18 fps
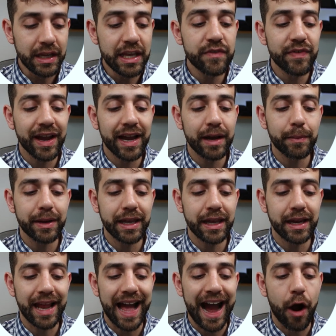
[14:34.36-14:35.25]
If I come
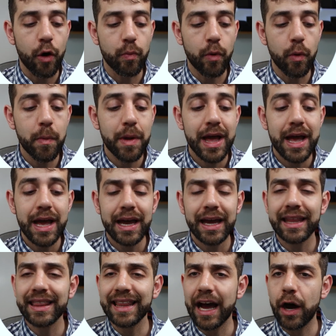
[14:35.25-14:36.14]
here in album,
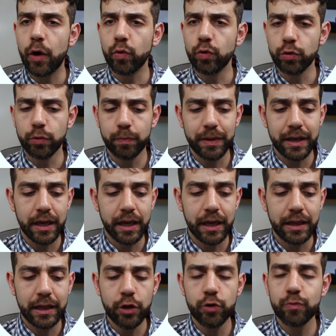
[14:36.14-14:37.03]
now will be
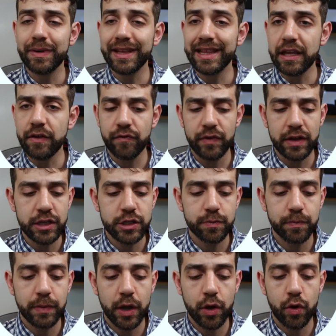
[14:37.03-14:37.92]
a little bit
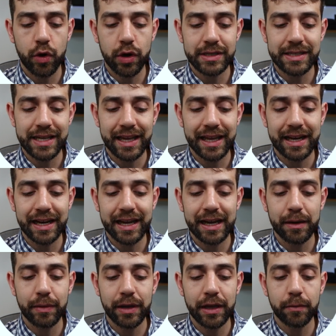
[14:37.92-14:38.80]
different, because I
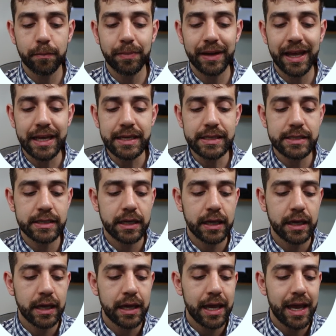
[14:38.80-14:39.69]
can come here in place,
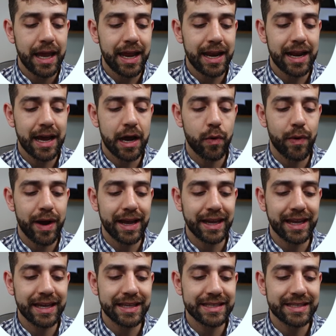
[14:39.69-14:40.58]
and now
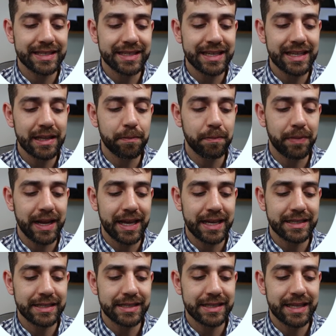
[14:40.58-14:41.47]
I can see the
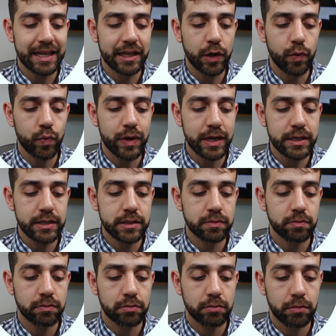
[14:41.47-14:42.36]
places that I
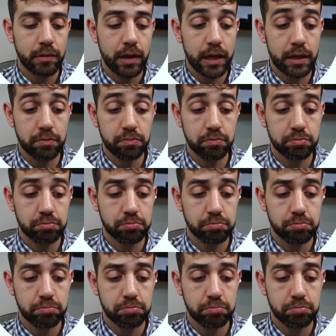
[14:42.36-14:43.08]
was, and